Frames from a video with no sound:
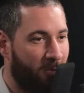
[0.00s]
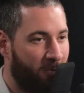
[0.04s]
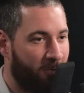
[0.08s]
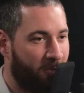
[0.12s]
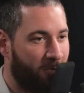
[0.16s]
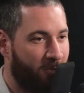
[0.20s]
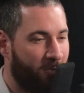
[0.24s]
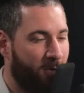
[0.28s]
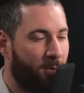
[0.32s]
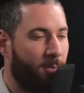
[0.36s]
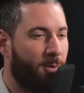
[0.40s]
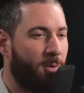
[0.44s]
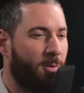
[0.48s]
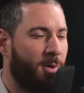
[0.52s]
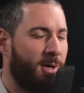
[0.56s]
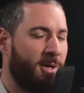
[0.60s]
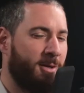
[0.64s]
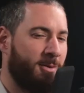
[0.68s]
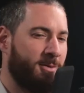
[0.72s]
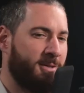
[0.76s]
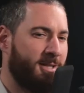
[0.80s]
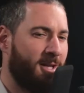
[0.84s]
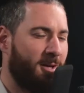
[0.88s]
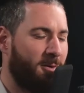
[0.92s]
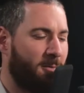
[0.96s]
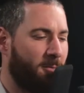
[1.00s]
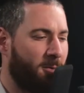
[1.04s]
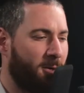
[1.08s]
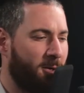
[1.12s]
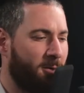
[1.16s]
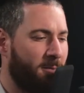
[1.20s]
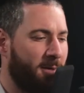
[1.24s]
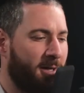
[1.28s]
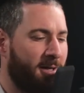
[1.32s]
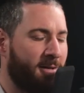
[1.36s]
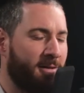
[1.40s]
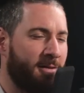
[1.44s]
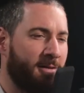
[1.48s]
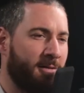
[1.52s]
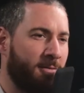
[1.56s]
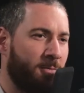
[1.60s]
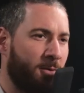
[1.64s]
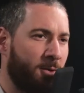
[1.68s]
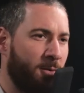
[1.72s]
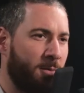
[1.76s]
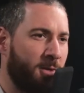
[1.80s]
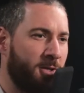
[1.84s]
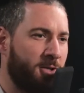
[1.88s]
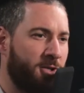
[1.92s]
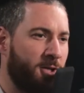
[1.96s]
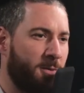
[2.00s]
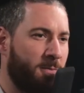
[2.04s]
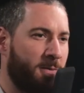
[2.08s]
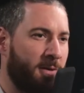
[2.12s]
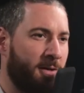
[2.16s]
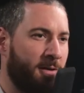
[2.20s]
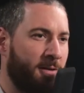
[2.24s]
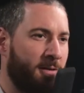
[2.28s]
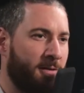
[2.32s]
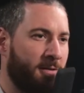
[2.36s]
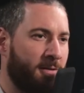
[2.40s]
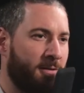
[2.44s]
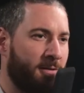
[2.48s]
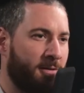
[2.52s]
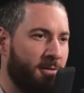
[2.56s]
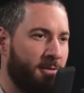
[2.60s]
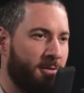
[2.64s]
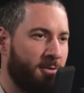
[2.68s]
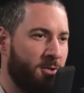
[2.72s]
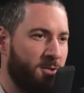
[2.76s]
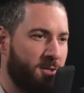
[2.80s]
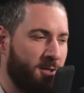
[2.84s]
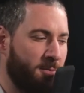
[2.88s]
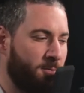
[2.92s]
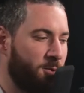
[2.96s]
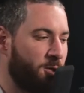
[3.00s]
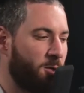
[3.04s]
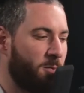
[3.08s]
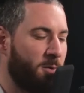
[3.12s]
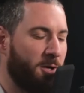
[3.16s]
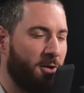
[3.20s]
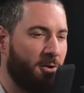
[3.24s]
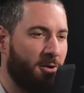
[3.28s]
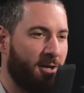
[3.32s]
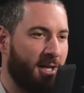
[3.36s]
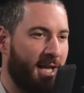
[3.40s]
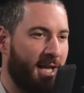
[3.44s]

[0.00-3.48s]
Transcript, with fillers: oh, wait, wait, what do you mean? What do you mean shipping? You shipping your